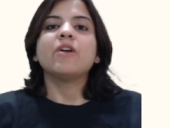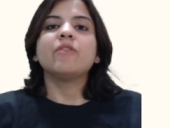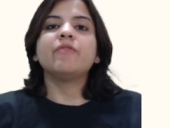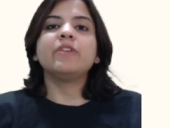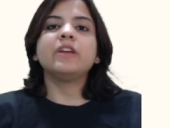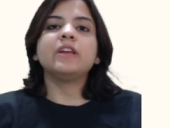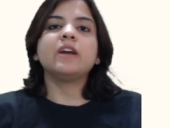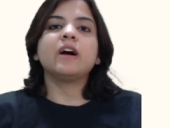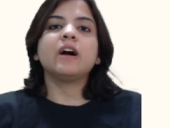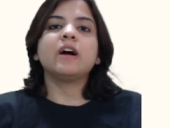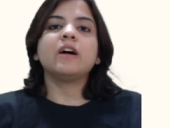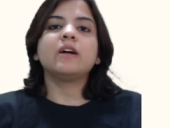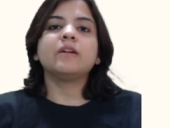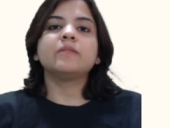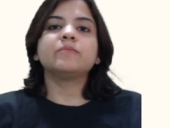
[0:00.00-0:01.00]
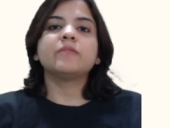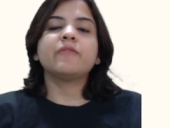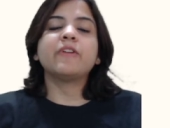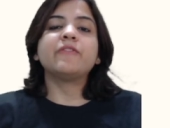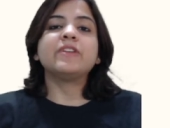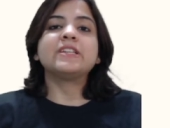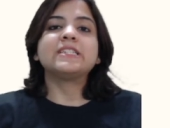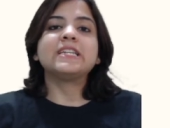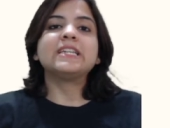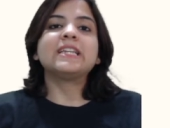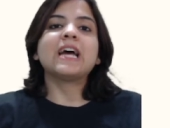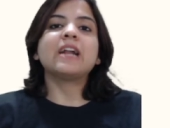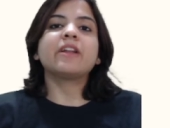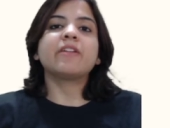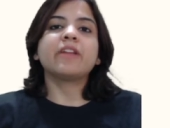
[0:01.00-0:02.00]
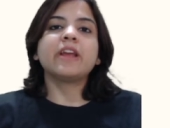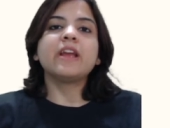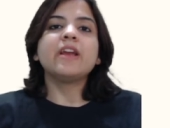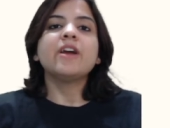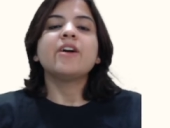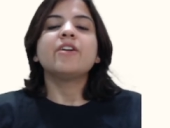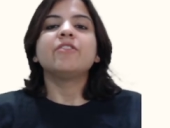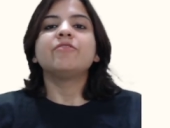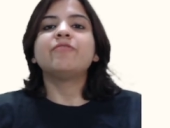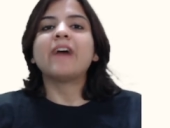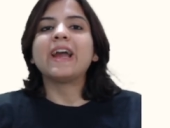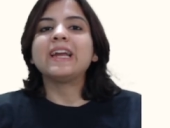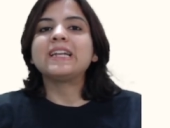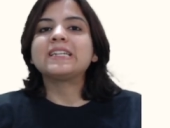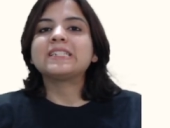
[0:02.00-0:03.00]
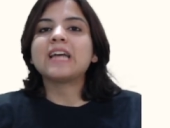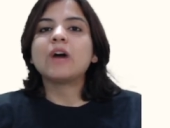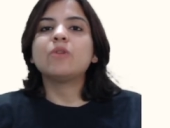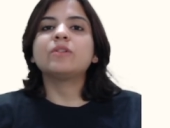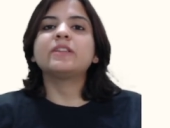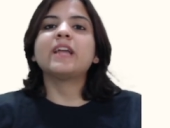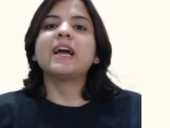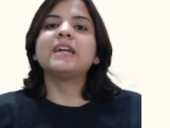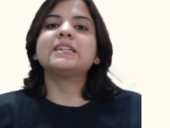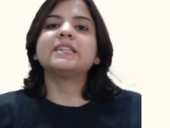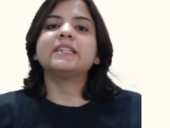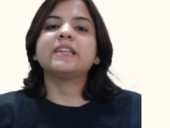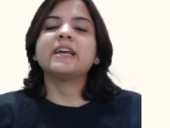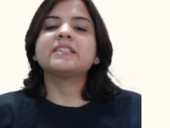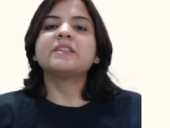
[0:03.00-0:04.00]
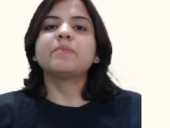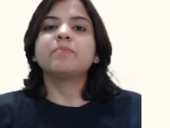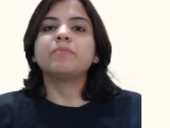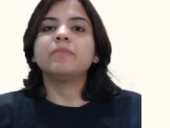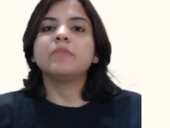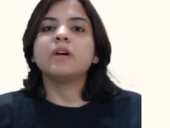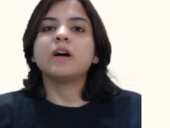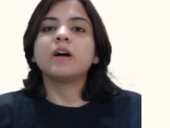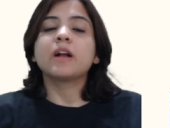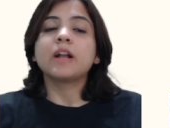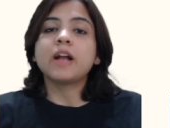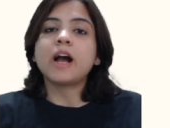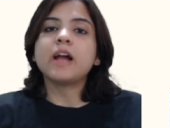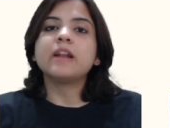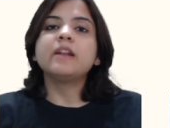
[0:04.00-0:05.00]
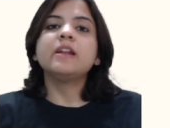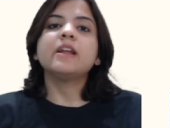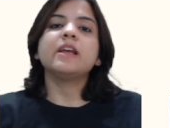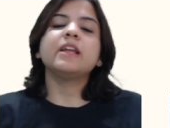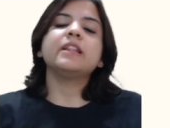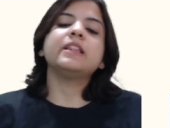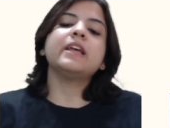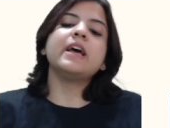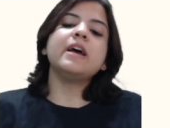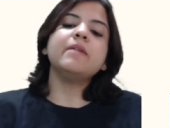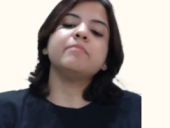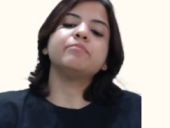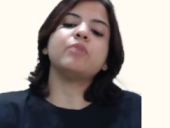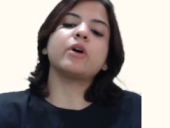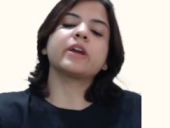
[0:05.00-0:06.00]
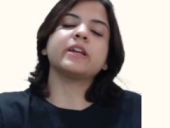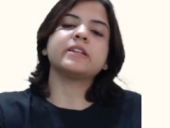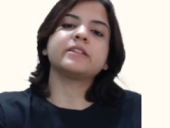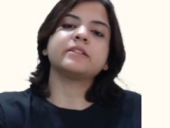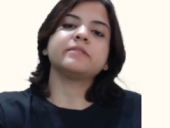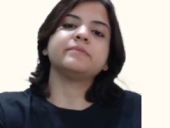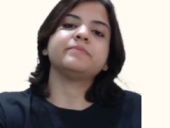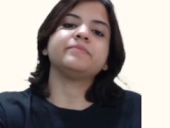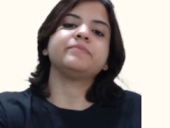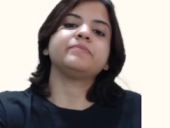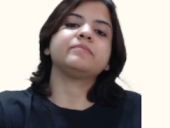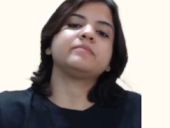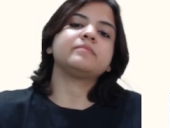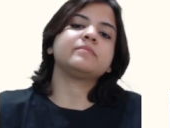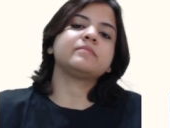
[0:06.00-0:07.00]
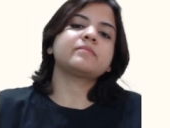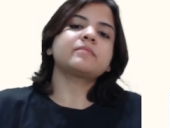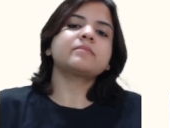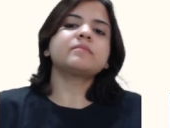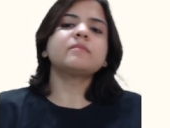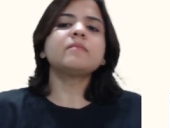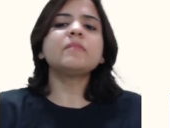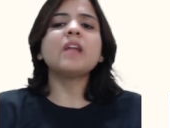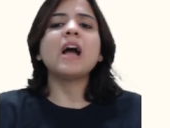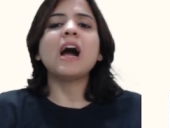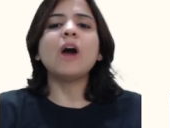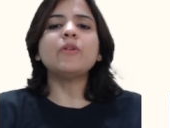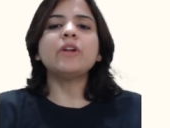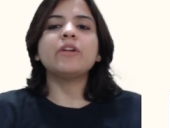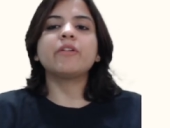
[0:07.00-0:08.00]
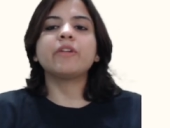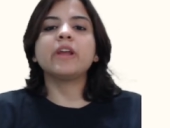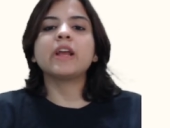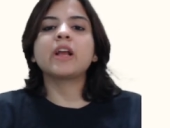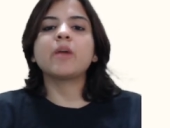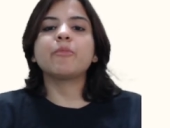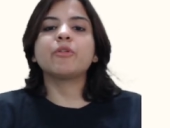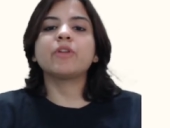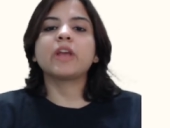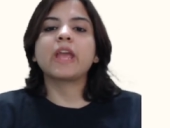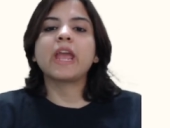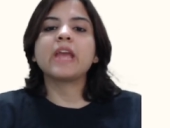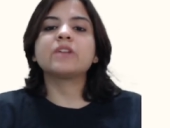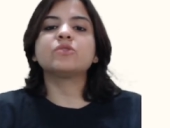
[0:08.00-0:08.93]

we uh, when we see that Ray finds out that there is a uh, gun in their pocket. How did Ray communicate